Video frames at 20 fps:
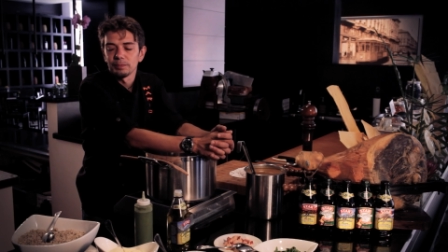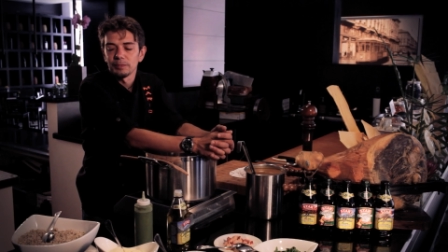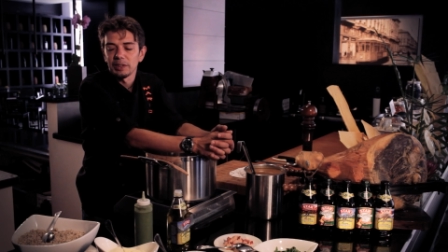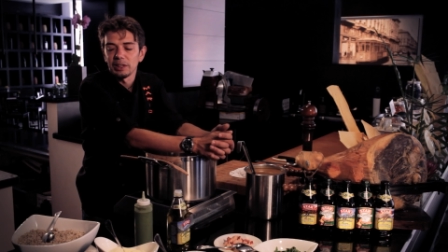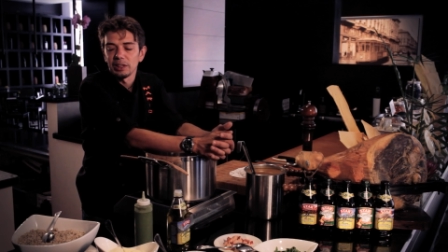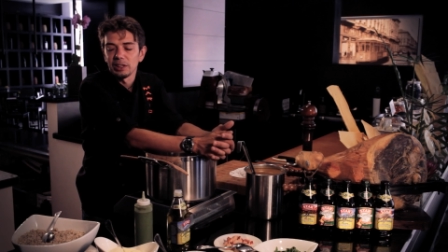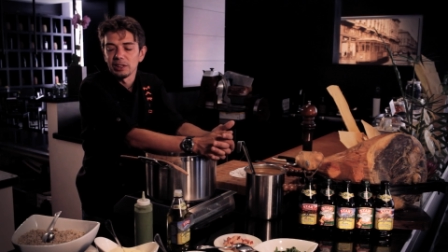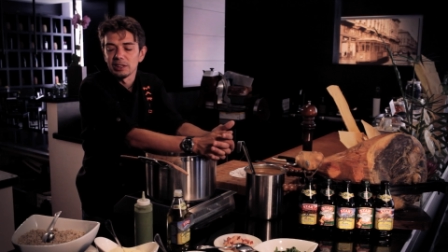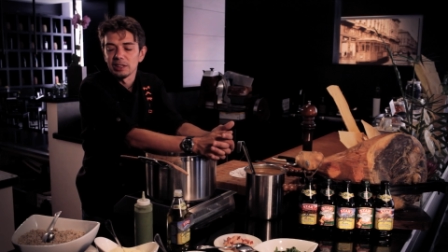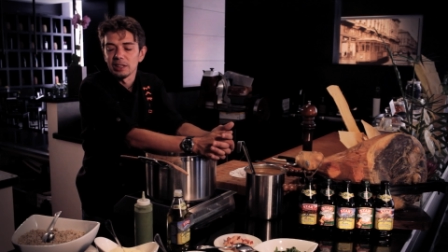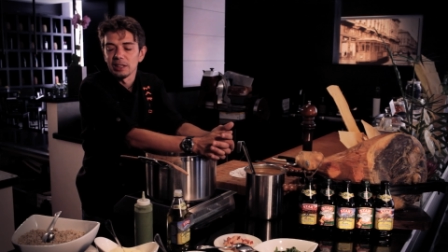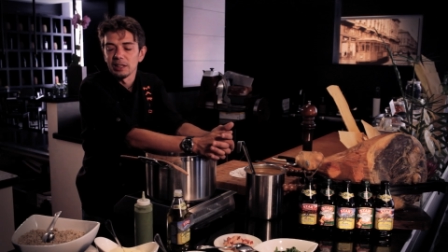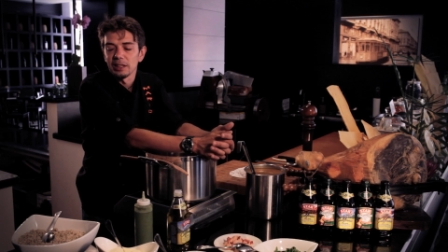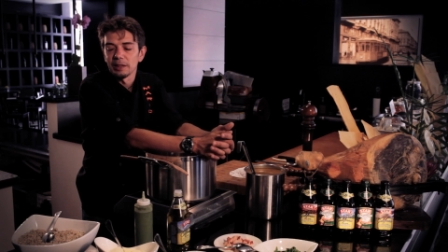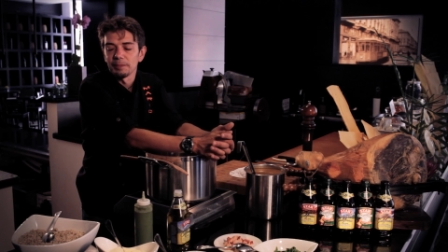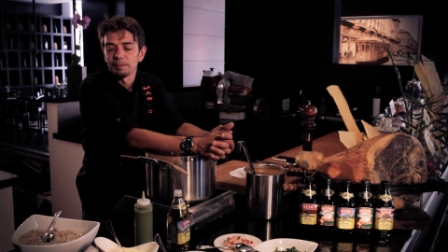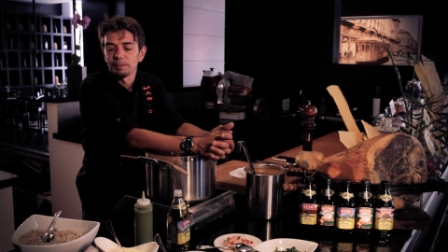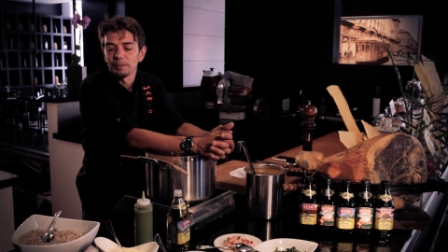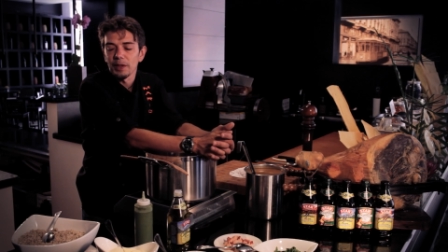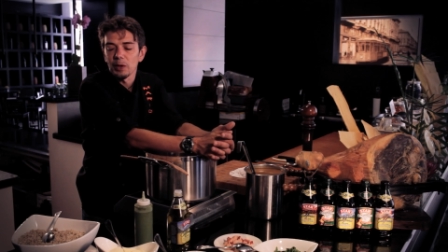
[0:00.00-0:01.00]
is
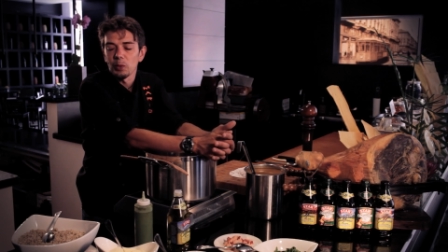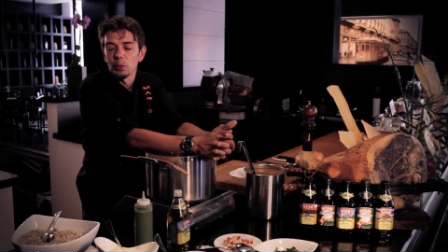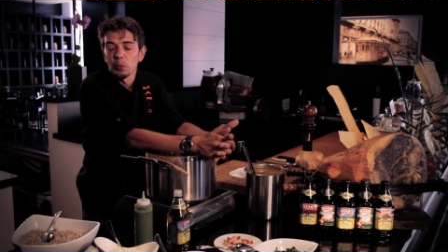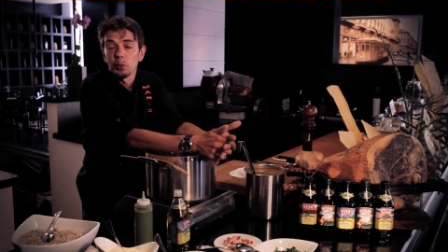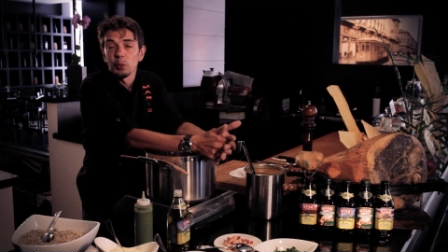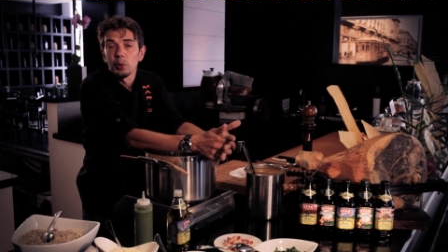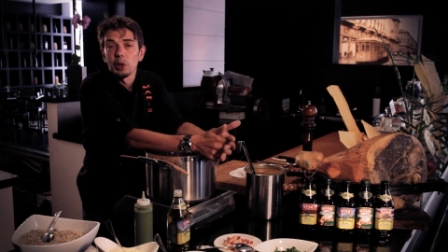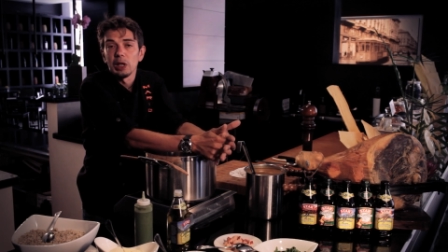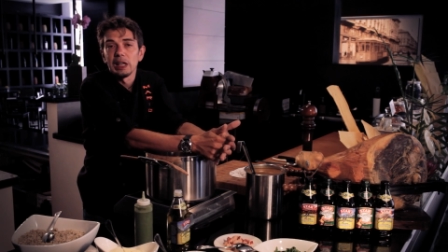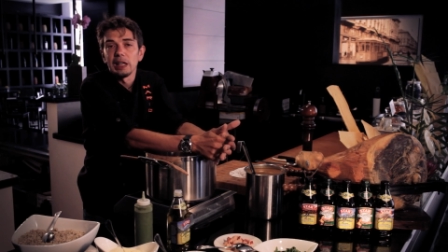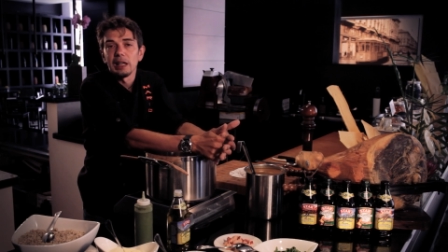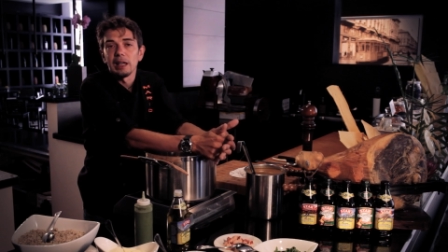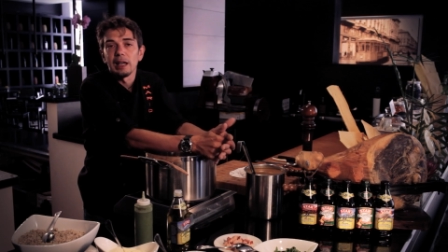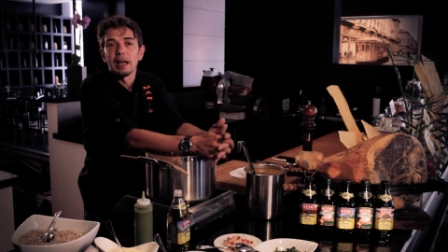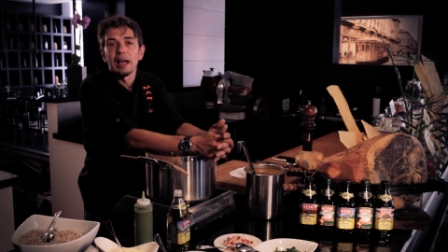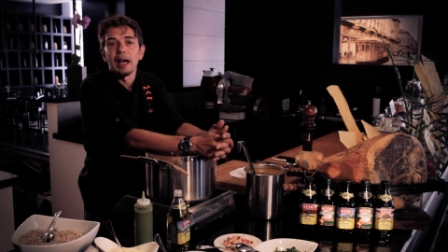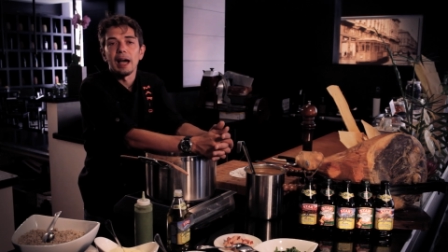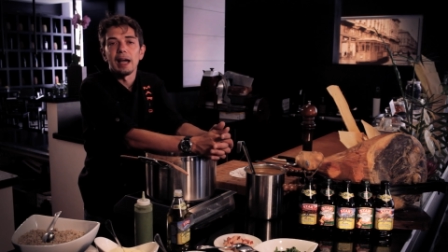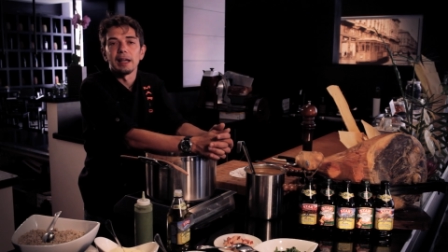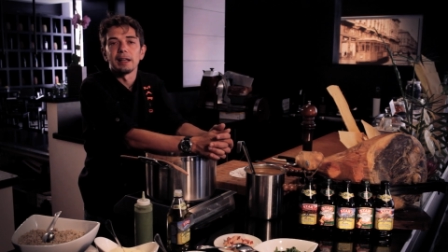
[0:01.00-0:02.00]
we
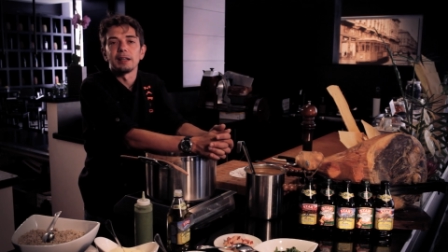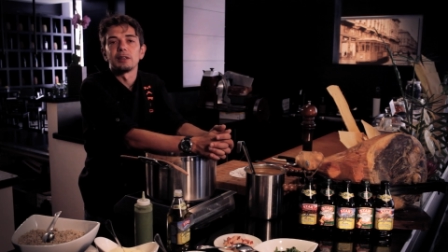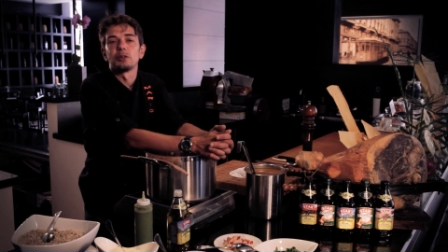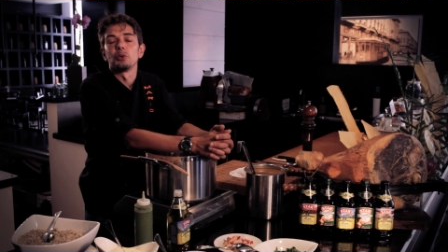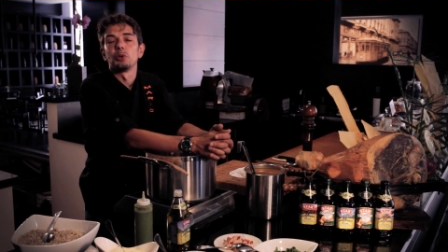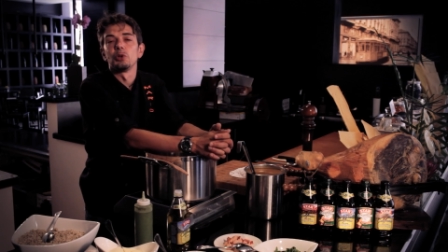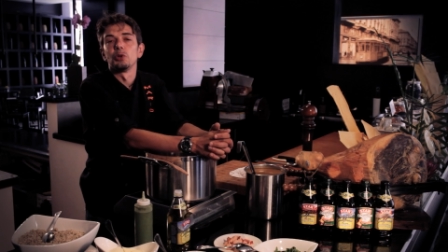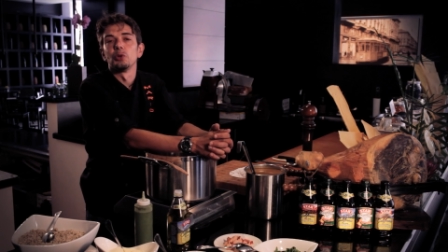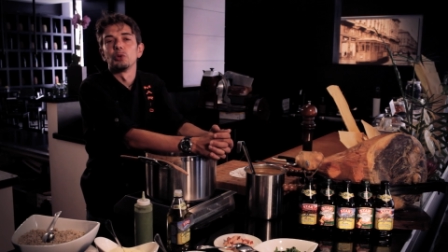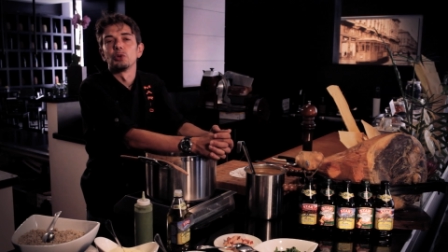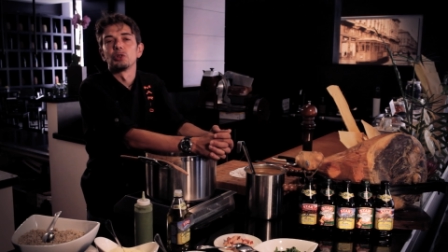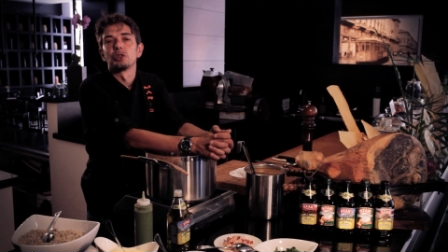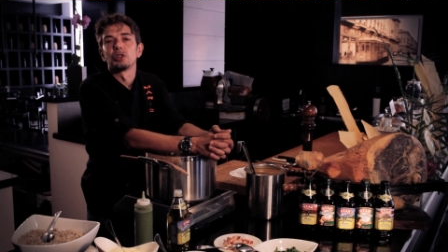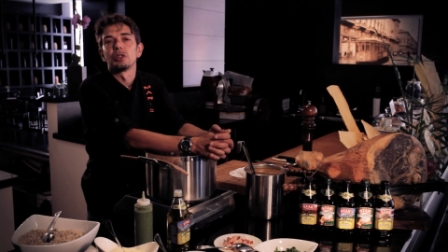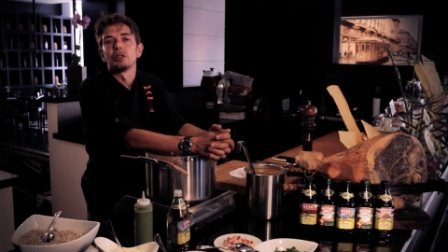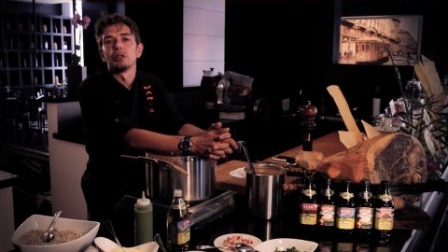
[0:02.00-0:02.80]
like to use